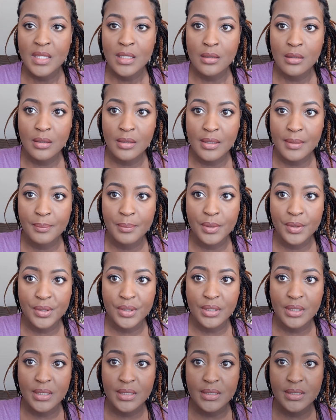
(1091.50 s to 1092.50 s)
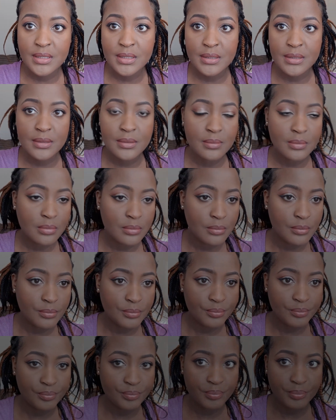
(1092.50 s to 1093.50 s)
and I blot the excess.
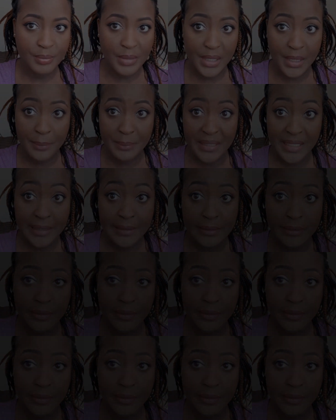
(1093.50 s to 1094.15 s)
And I'm done.